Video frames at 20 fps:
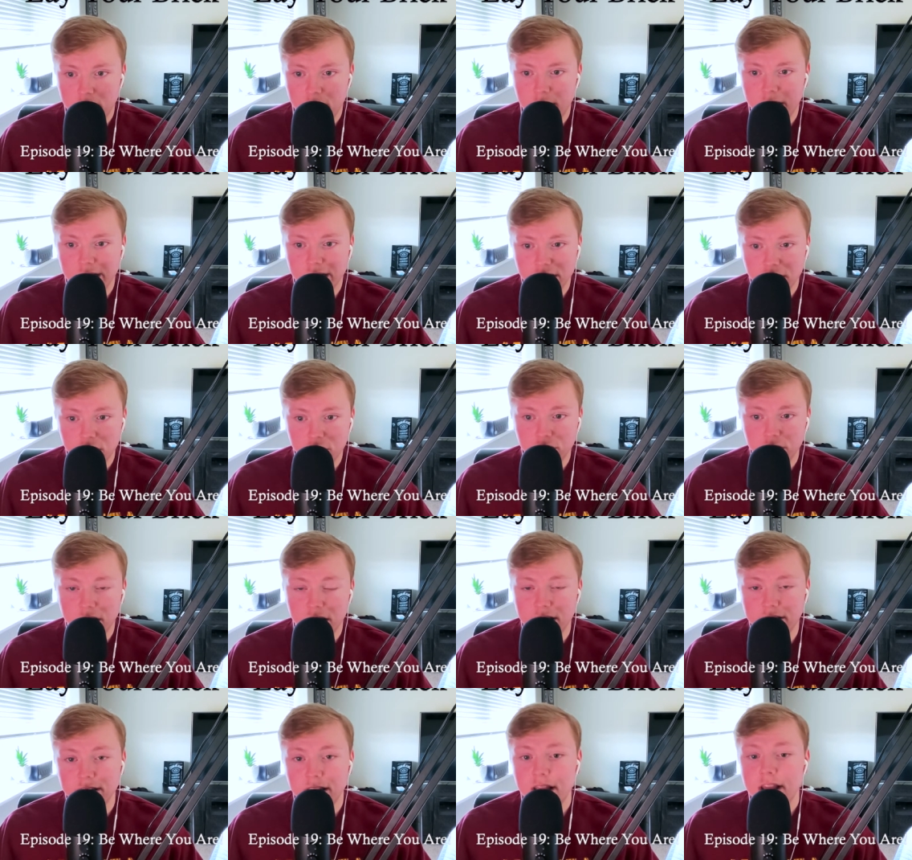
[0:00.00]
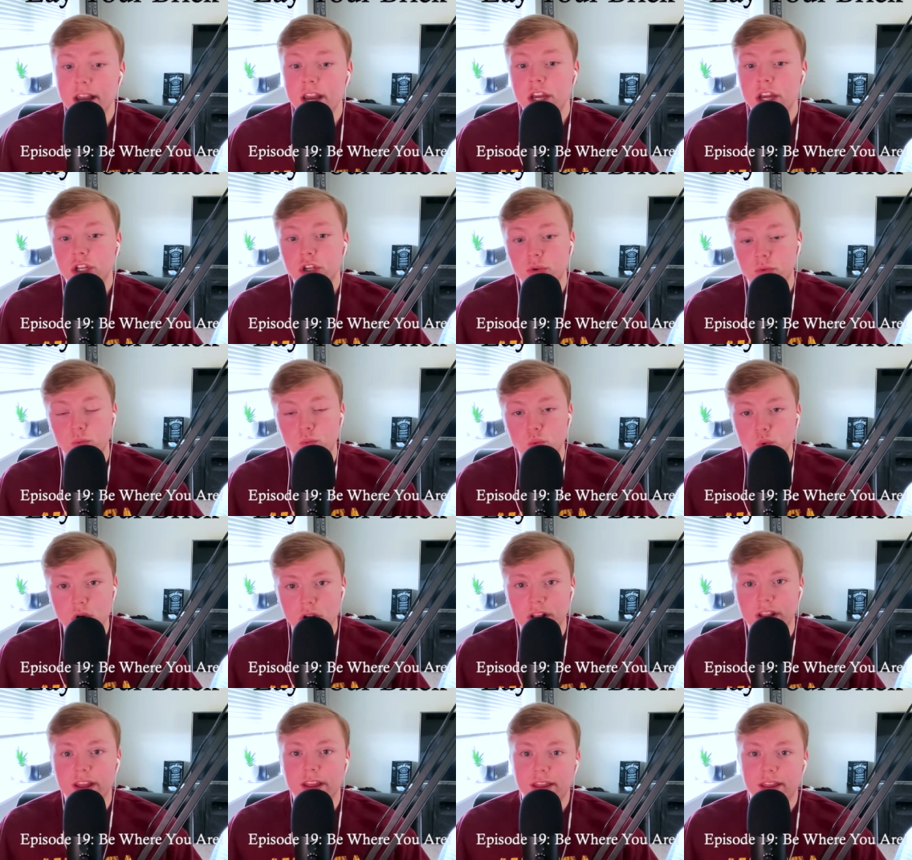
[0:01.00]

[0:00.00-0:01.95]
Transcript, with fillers: I challenge you guys to really